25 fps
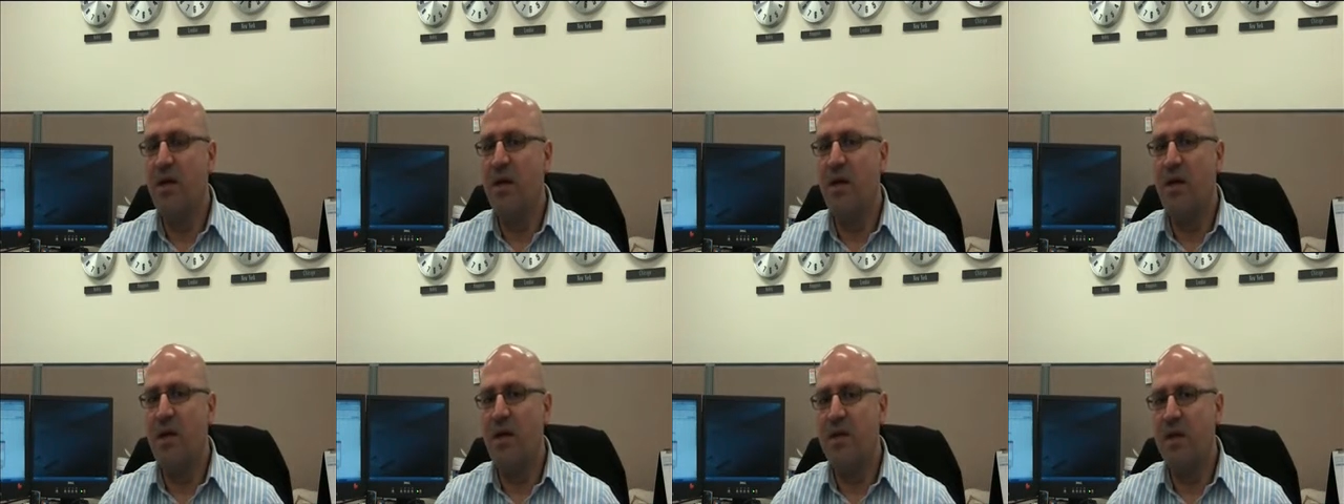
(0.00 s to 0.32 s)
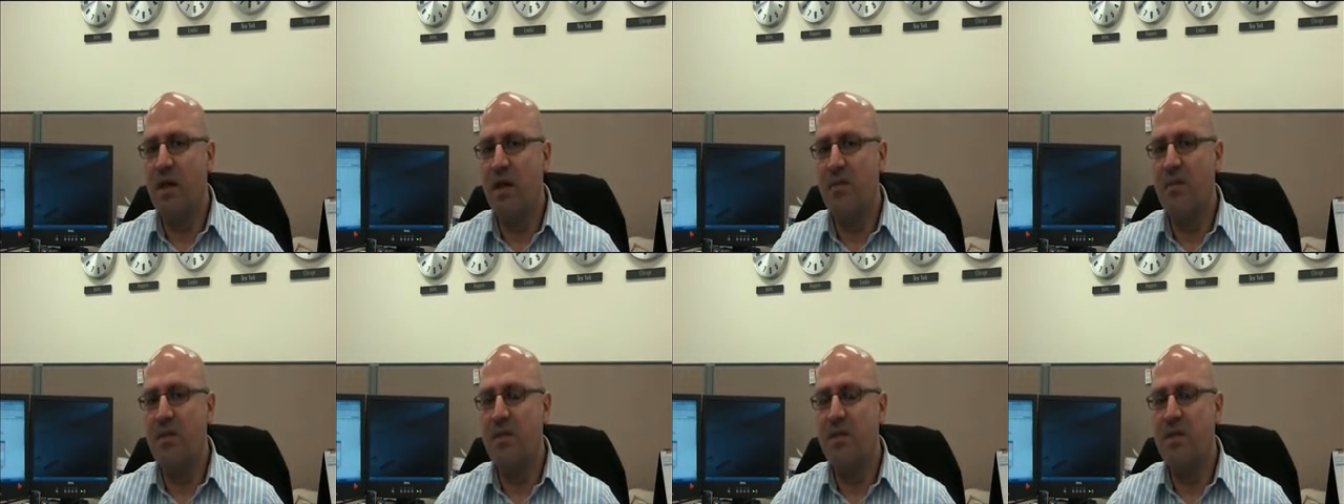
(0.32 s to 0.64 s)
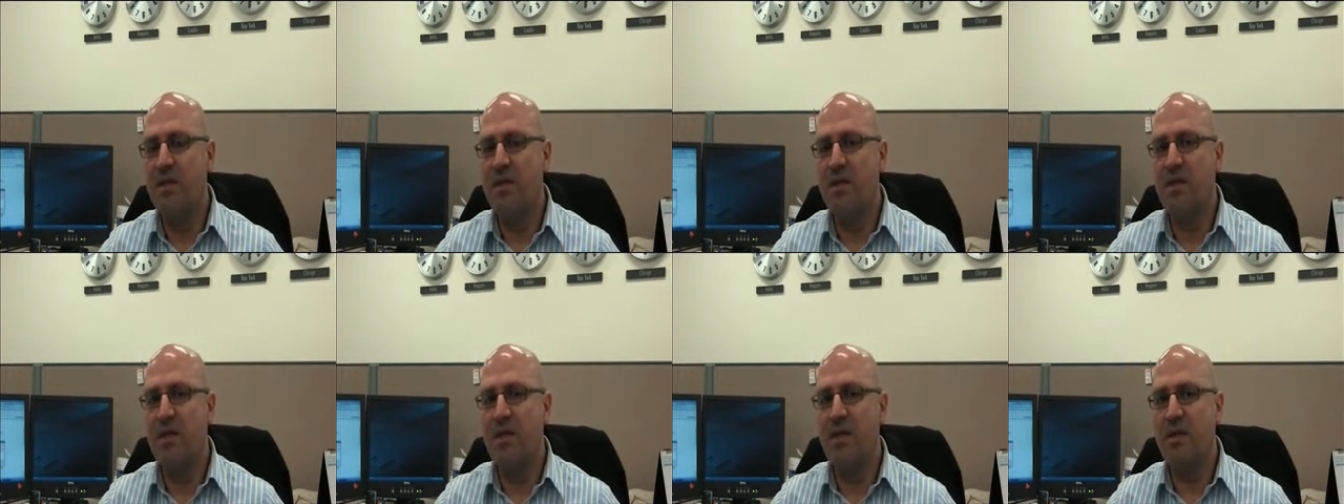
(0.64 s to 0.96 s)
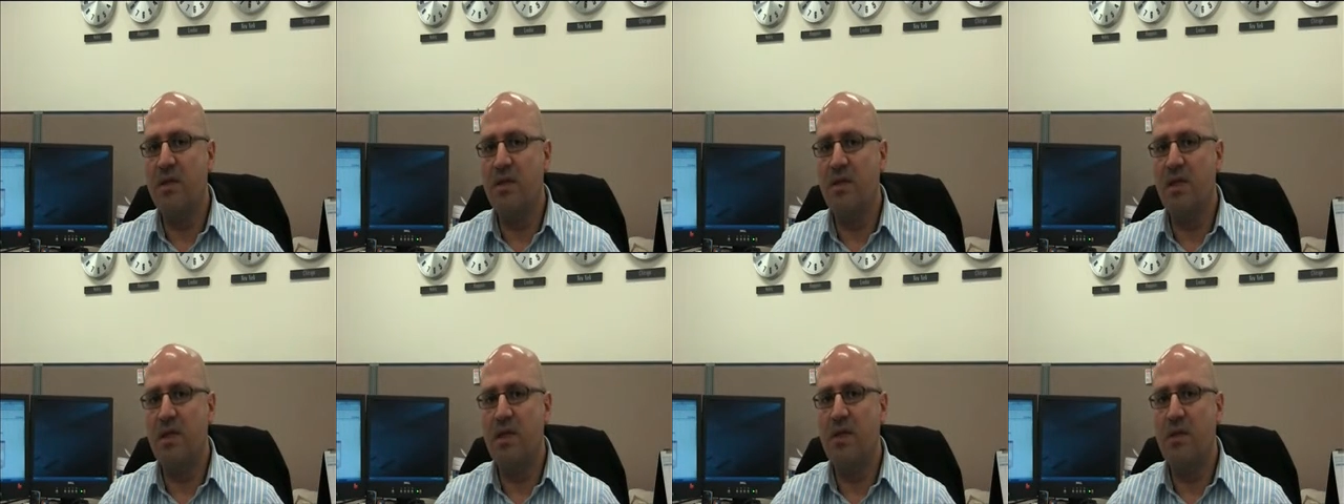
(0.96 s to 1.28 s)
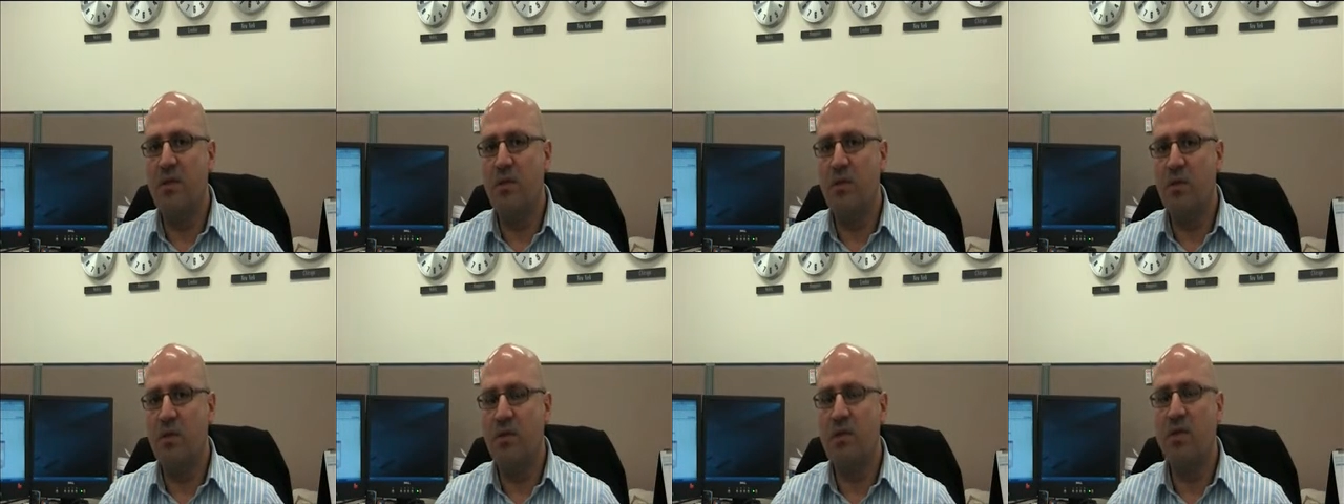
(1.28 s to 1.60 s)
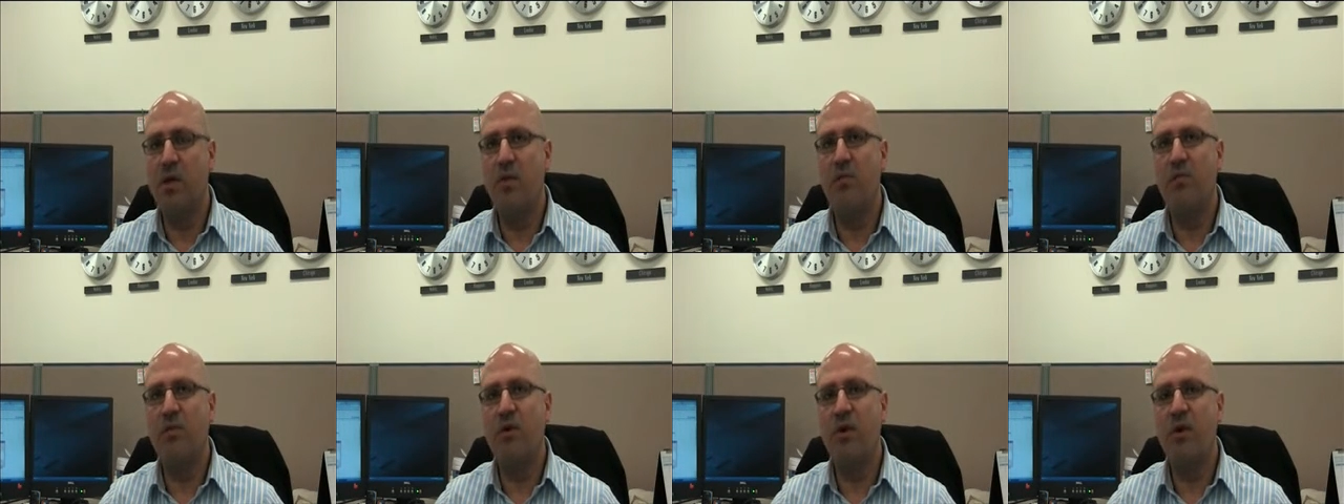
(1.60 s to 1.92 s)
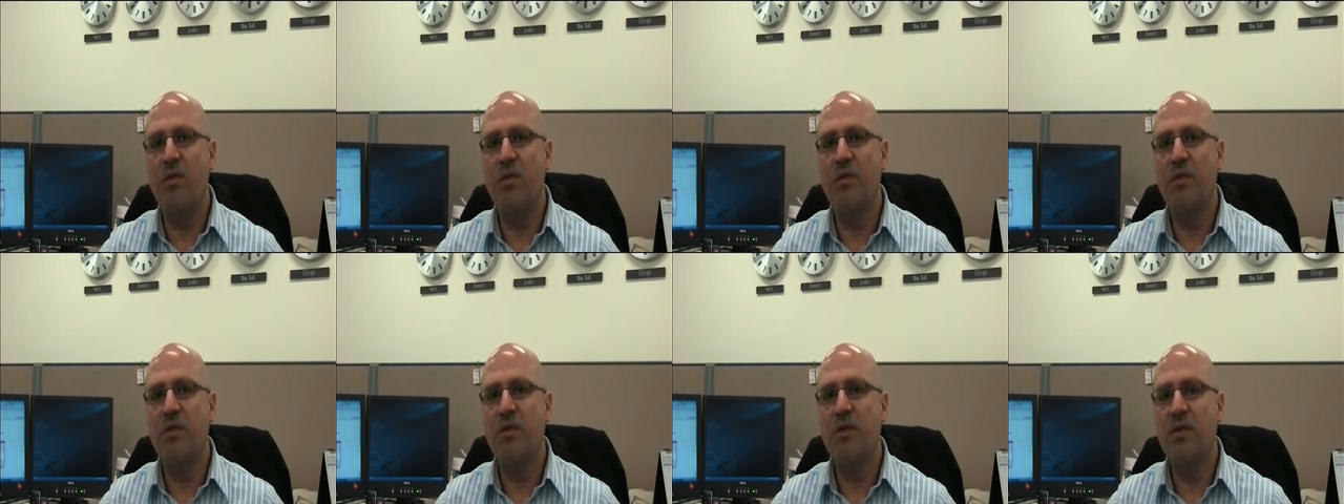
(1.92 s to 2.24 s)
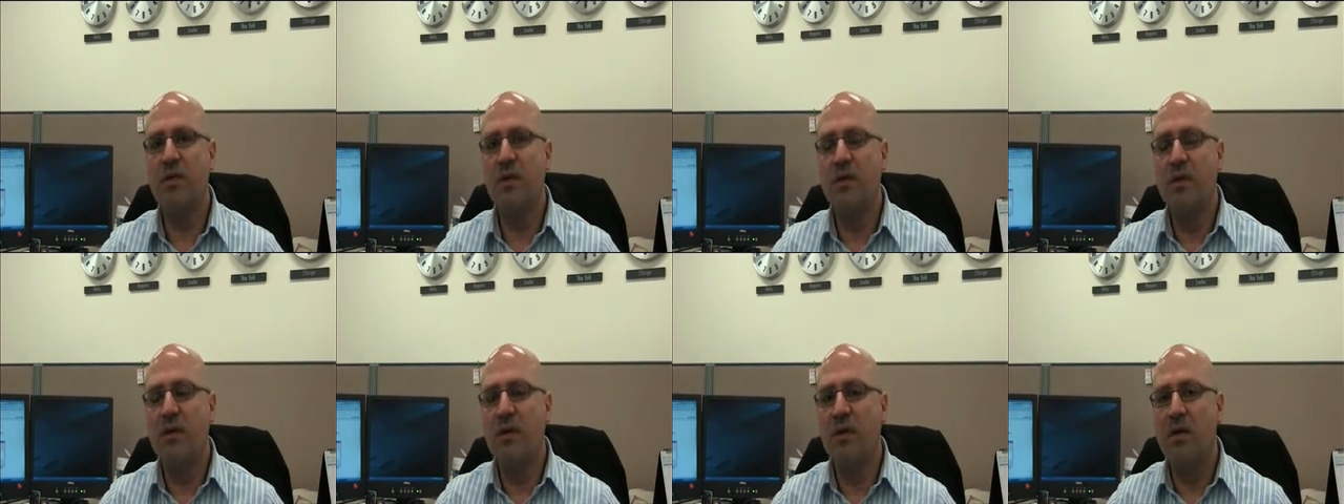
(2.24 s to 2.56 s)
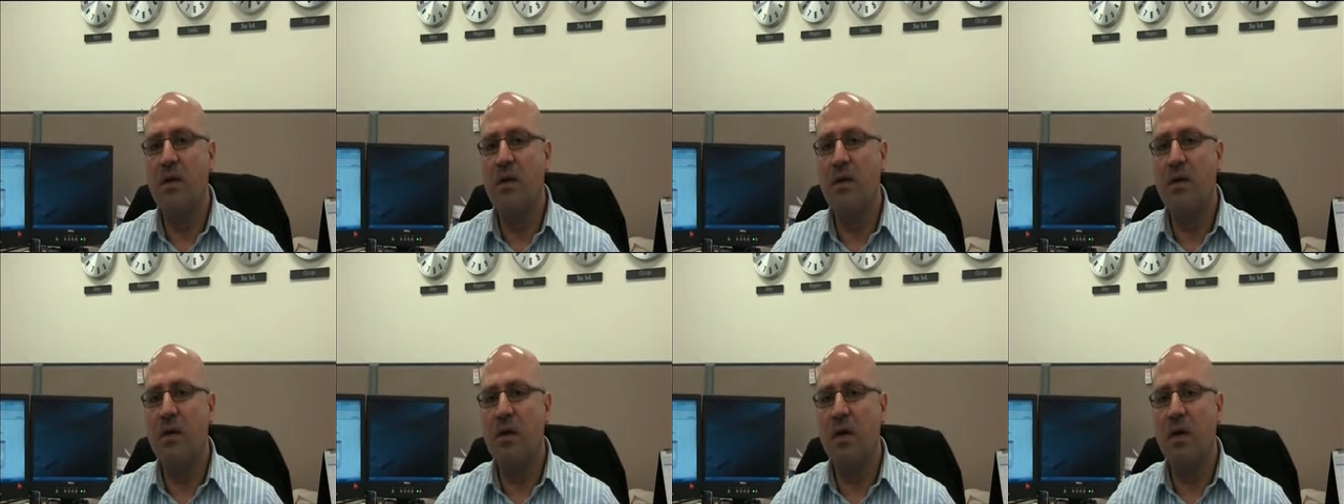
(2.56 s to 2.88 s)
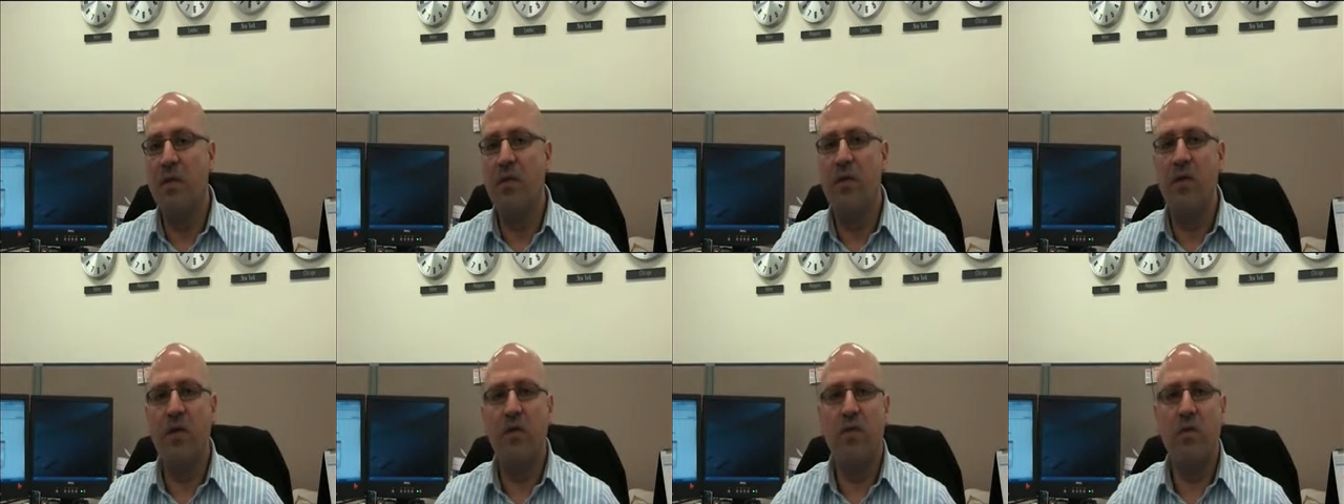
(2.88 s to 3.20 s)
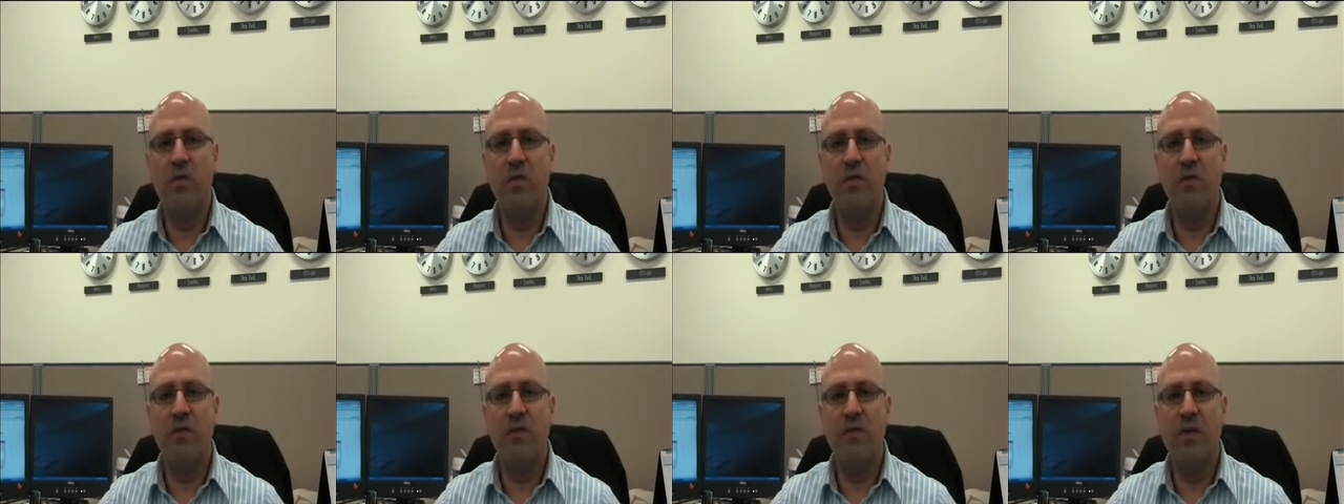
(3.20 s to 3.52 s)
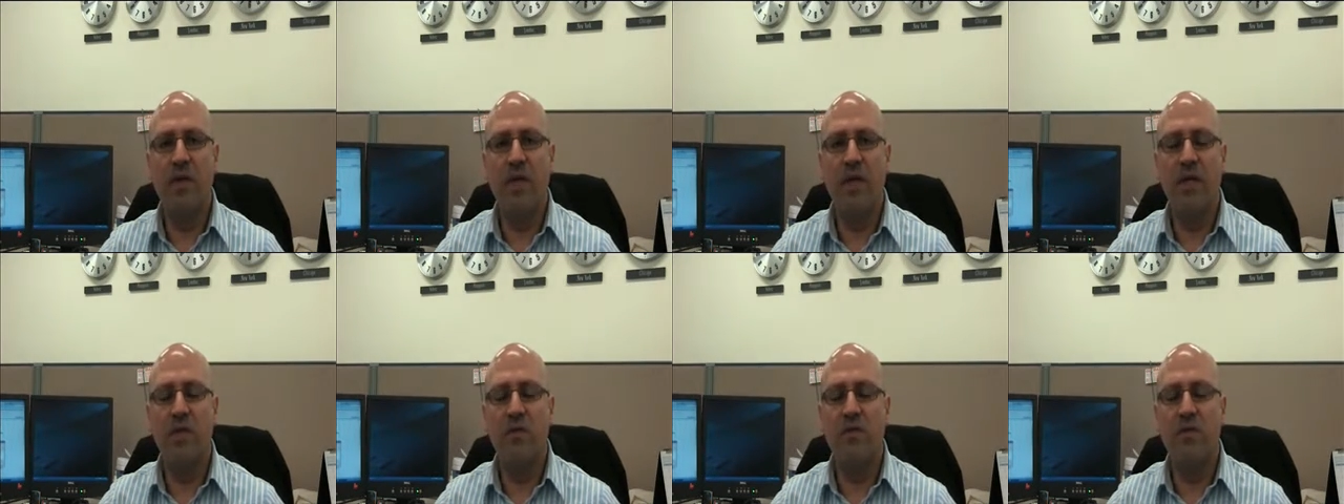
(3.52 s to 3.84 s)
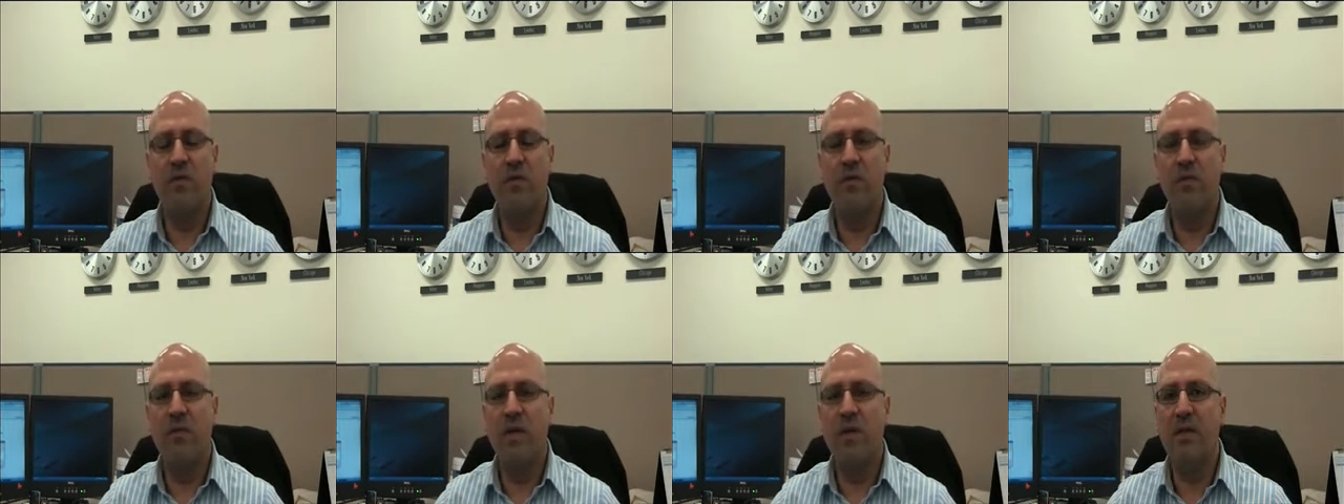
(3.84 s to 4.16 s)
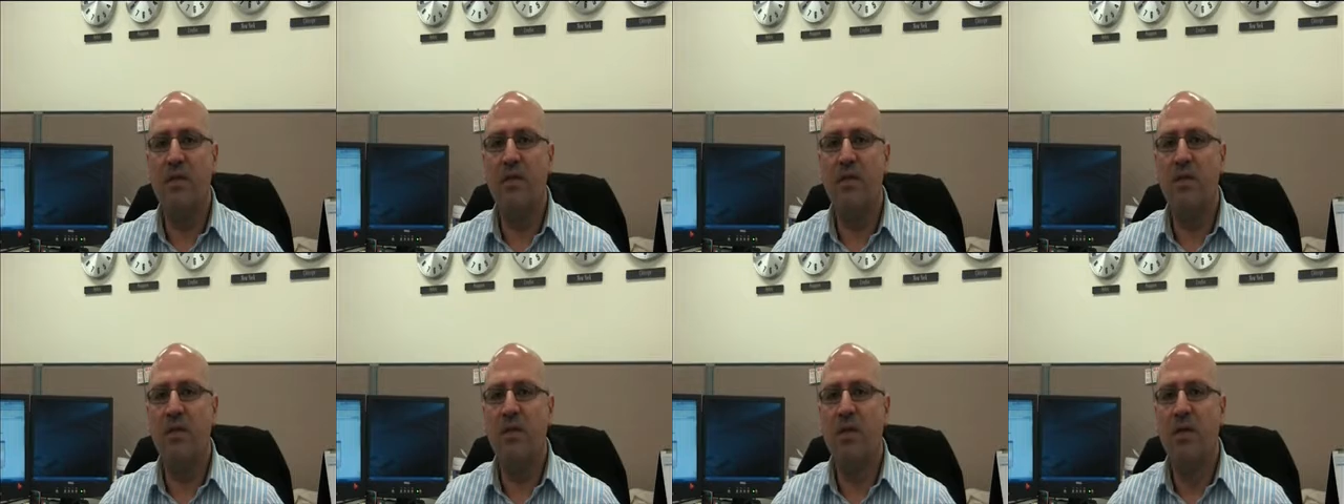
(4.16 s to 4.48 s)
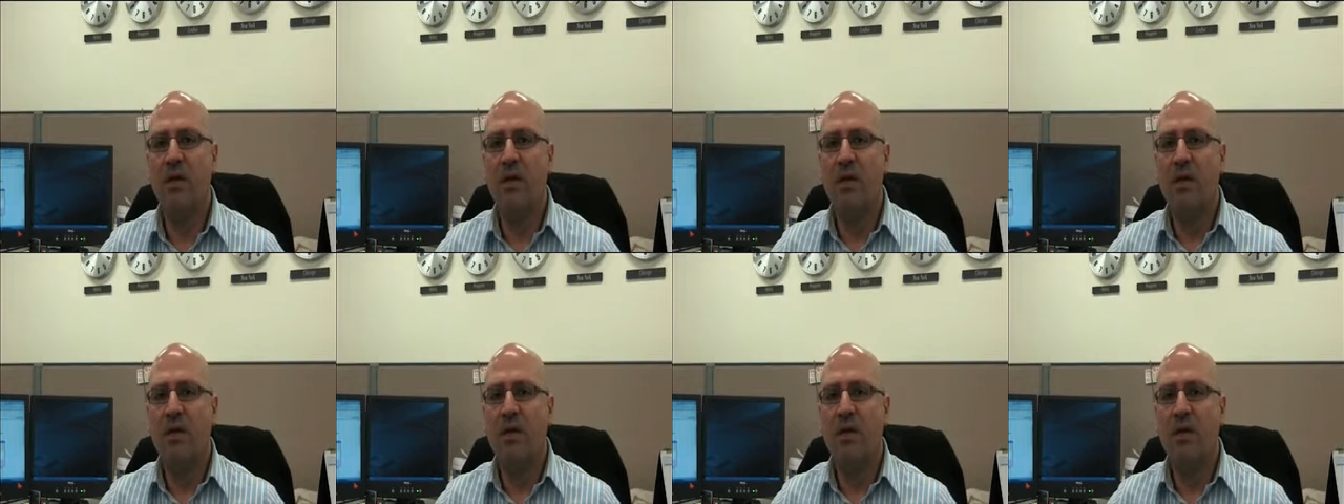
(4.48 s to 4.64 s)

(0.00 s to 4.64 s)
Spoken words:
that particular sector will show promise over the course of the next few months.